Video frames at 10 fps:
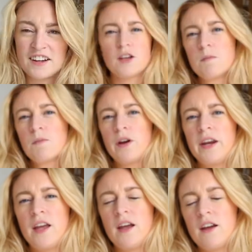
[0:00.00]
good
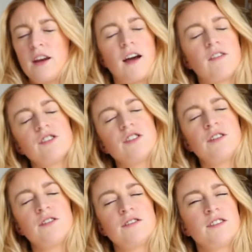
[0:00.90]
morning, good
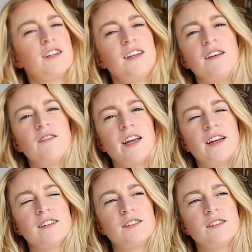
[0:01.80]
afternoon, good evening,